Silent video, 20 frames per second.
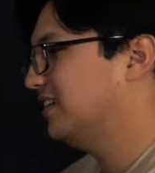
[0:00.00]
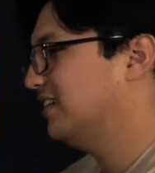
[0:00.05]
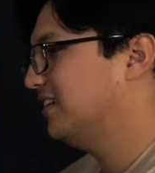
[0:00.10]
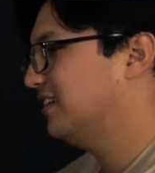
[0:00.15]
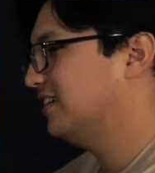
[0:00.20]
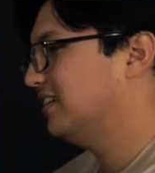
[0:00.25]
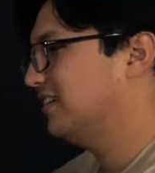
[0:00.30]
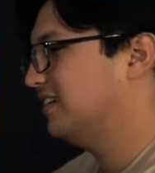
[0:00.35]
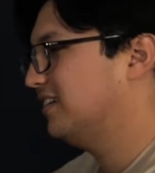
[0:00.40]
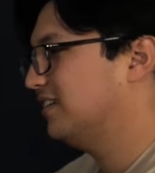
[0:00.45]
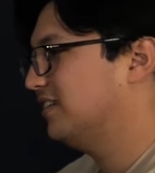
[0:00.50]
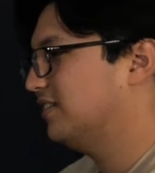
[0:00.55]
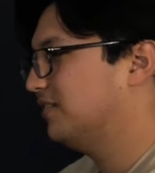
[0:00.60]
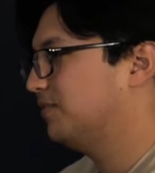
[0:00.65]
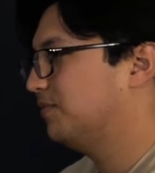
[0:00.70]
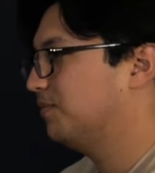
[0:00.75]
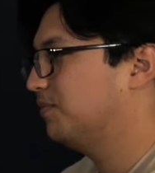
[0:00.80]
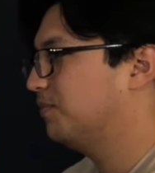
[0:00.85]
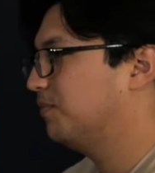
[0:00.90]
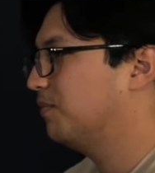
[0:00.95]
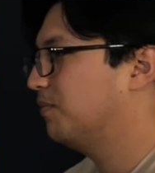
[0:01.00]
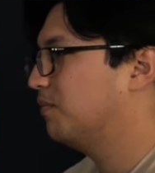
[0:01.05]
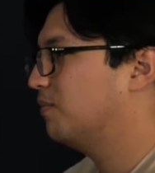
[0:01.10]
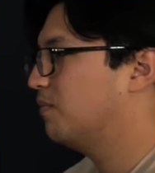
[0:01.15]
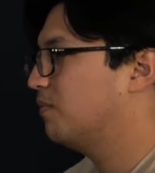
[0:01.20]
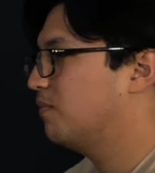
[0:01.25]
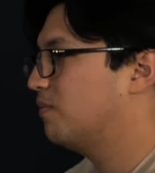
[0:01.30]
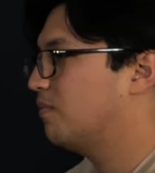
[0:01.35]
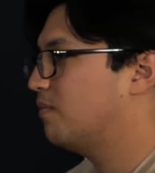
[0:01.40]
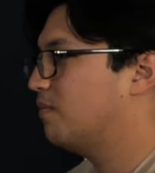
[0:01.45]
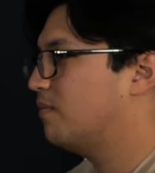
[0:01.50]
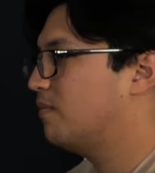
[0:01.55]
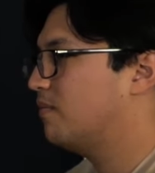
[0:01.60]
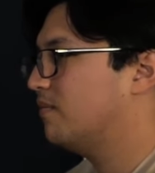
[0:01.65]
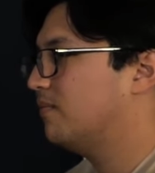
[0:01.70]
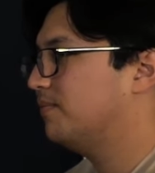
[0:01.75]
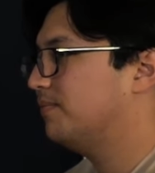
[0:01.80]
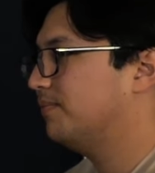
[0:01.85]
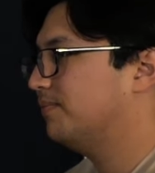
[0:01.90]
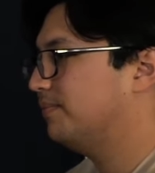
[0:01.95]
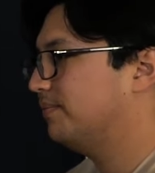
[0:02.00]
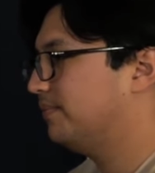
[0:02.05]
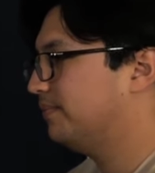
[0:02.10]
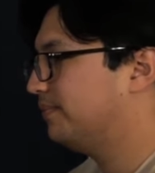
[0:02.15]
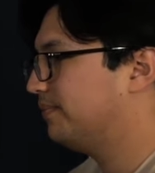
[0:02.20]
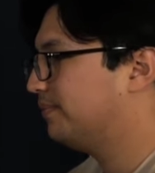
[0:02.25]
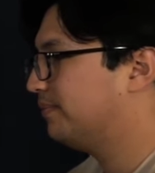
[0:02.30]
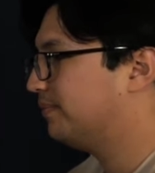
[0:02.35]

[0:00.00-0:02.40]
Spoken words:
[no speech]